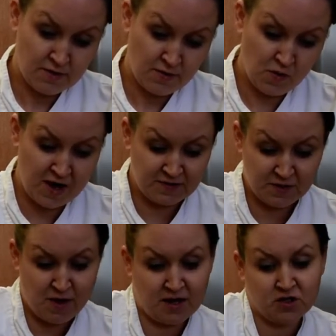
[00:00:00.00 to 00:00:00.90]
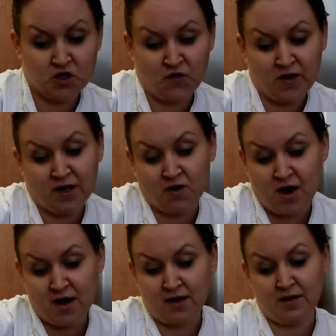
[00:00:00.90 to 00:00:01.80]
We'll have some extra
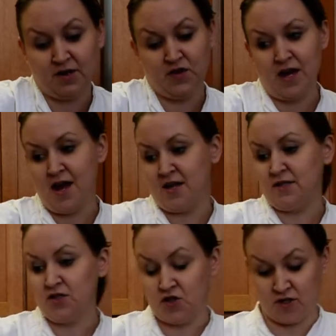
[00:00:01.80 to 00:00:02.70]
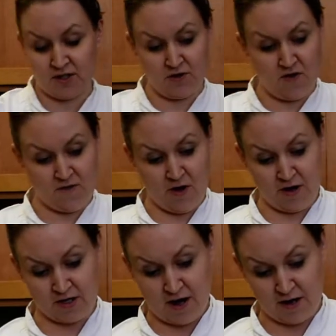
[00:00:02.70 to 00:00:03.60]
vinaigrette at the end to drizzle over
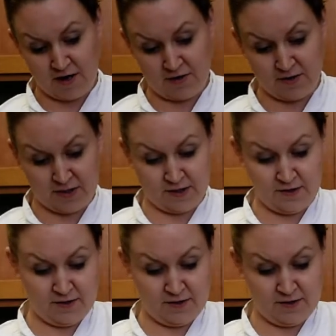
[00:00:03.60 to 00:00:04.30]
our tacos.